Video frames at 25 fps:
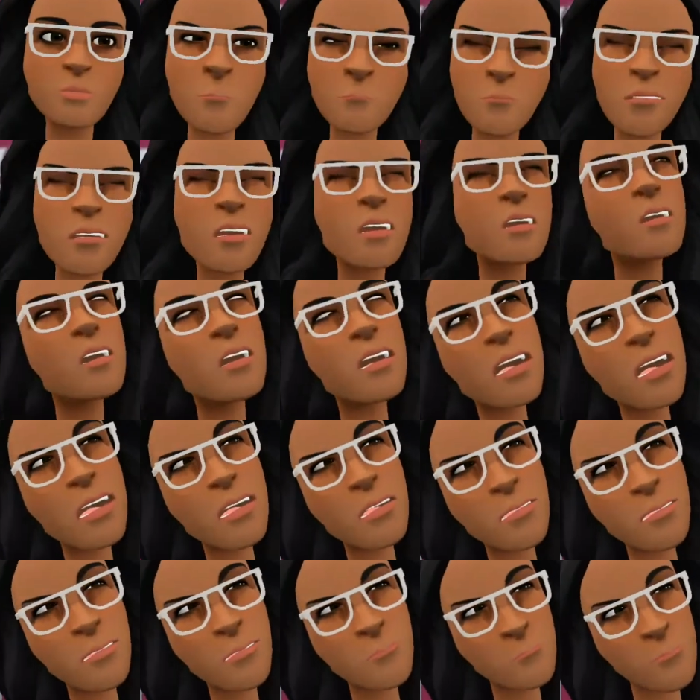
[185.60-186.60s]

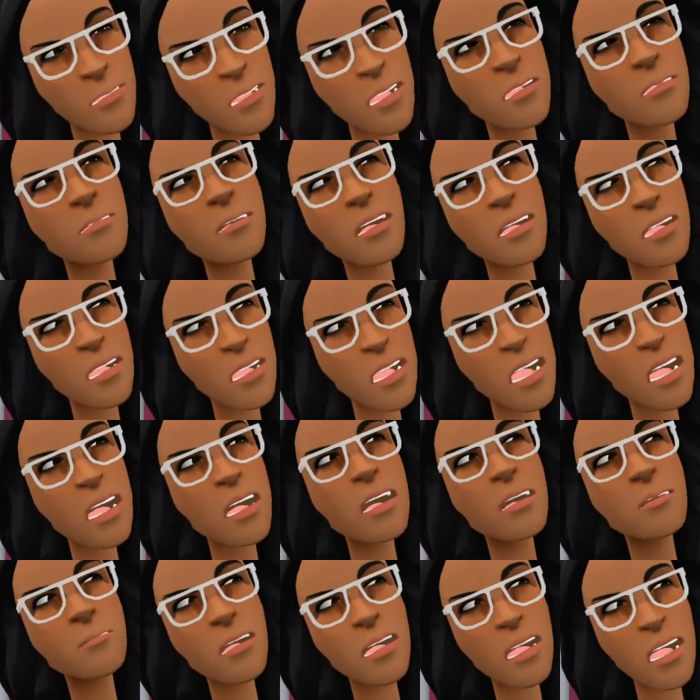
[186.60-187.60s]
Firstly, by applying
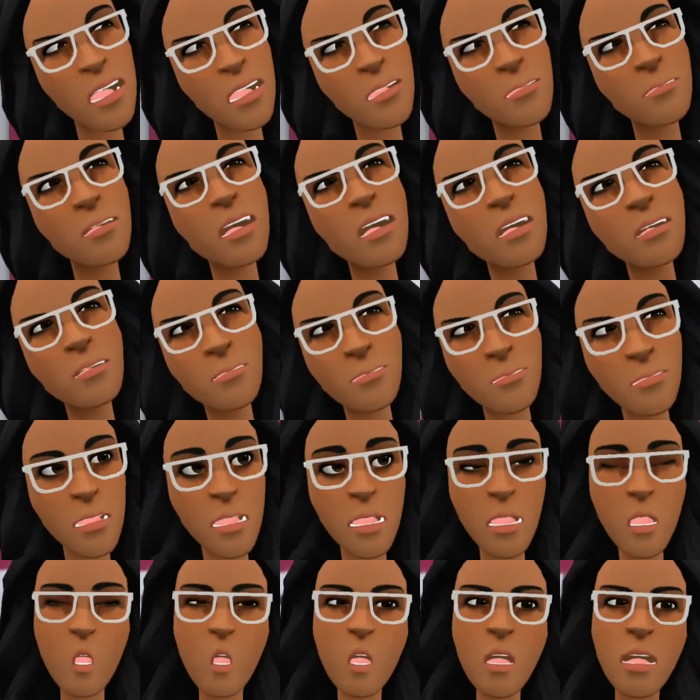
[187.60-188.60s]
this principle,
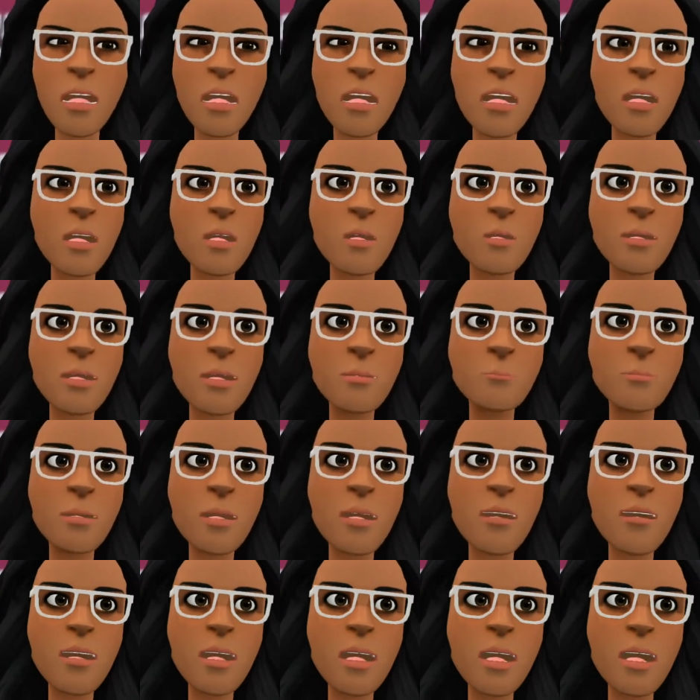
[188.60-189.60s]
educators can
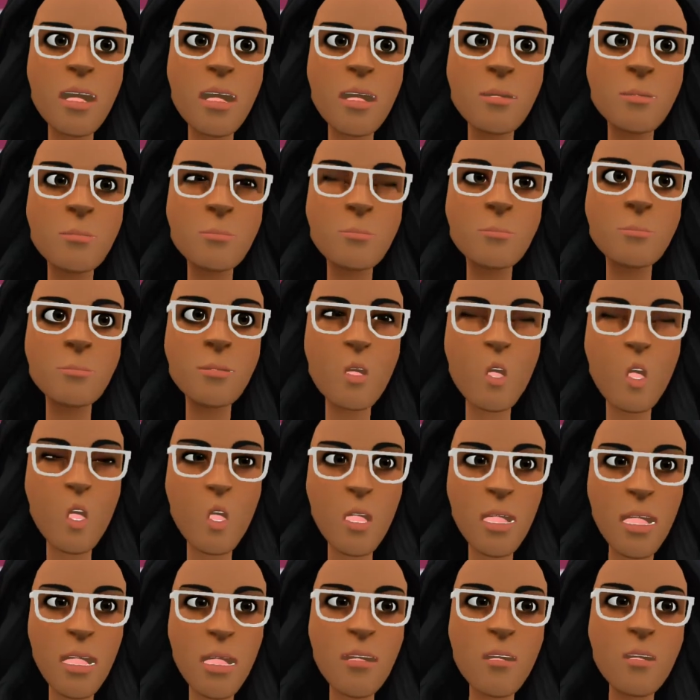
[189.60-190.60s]
prevent
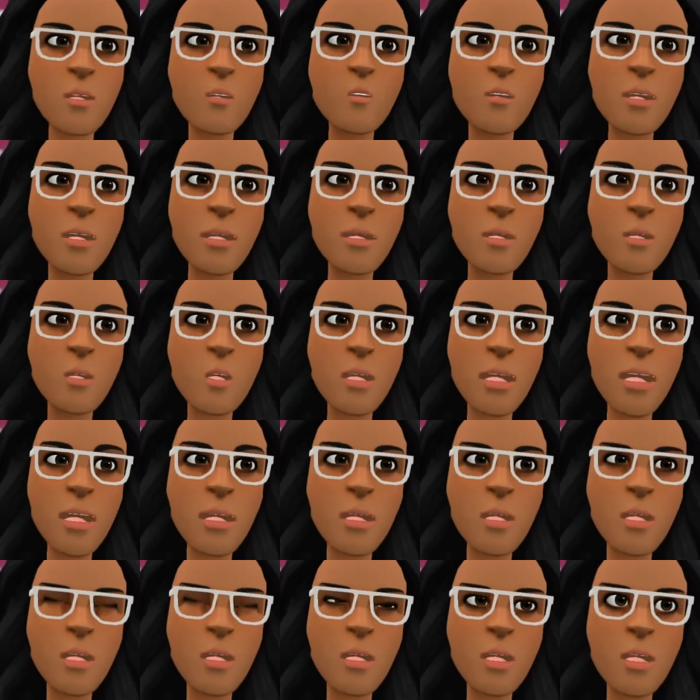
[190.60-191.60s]
cognitive overload their
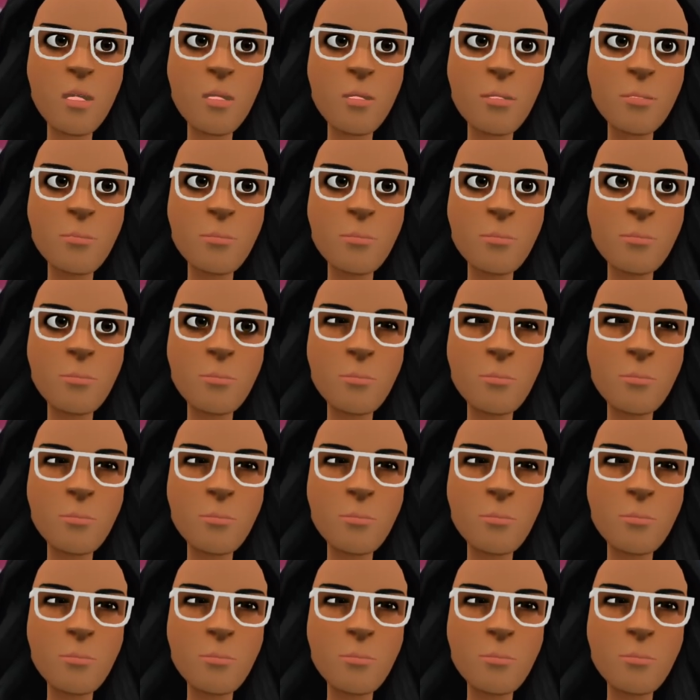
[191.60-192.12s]
learners.